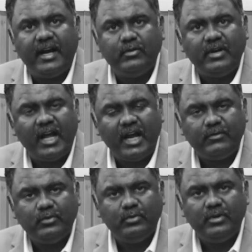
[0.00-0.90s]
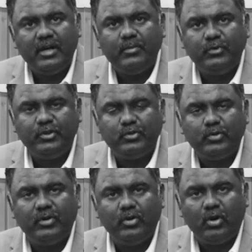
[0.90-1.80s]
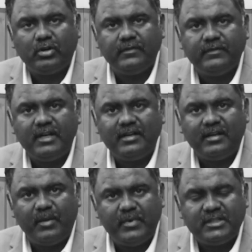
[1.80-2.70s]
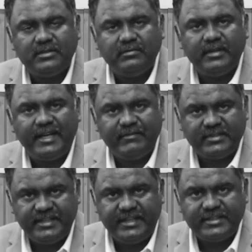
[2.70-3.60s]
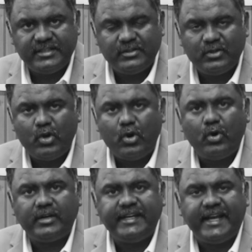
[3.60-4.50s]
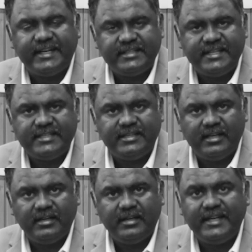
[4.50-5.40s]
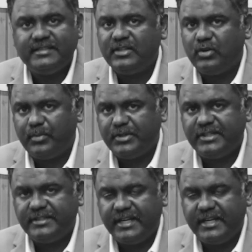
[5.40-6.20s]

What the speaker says: I don't have to put you through a lot of cumbersome investigations or any anesthesia inside an operation